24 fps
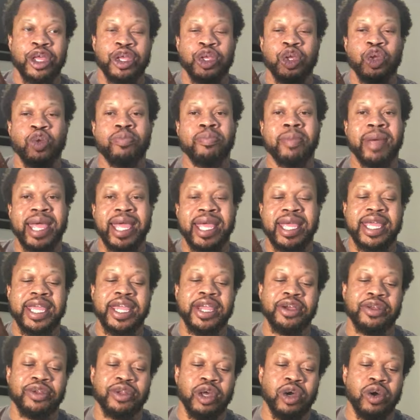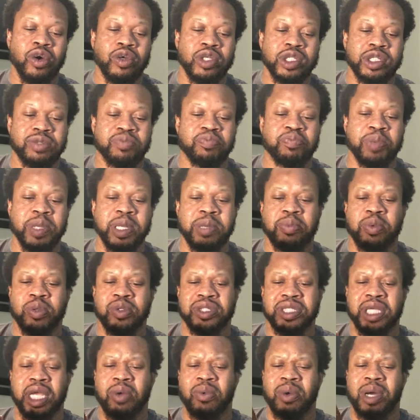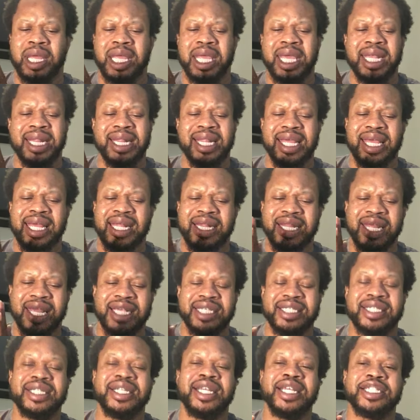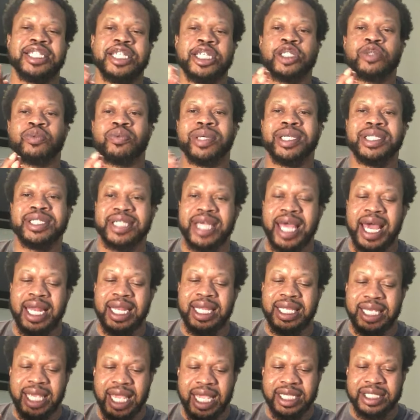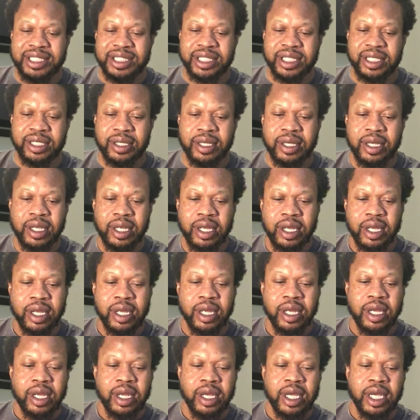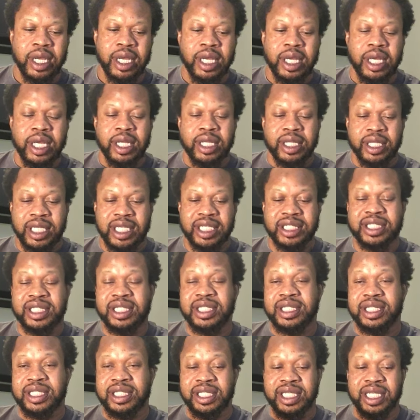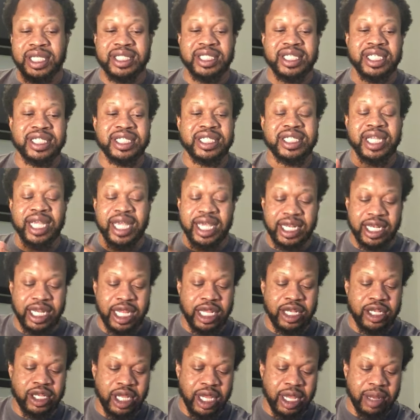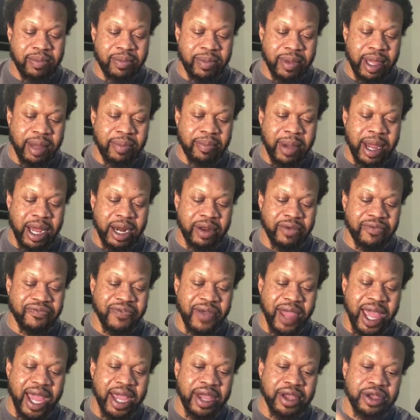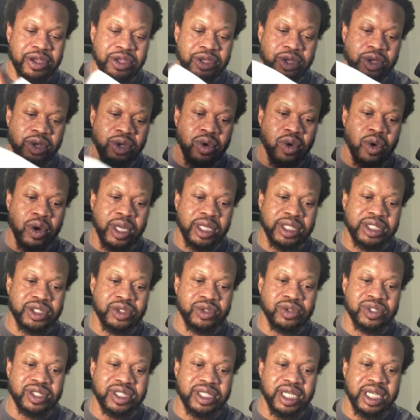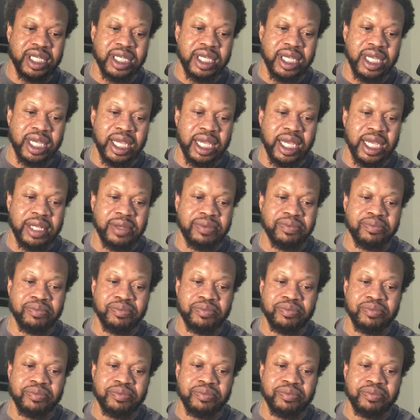you may hear those people saying, well, he did this. This is retaliation. This is, and matter of fact, you're going to see it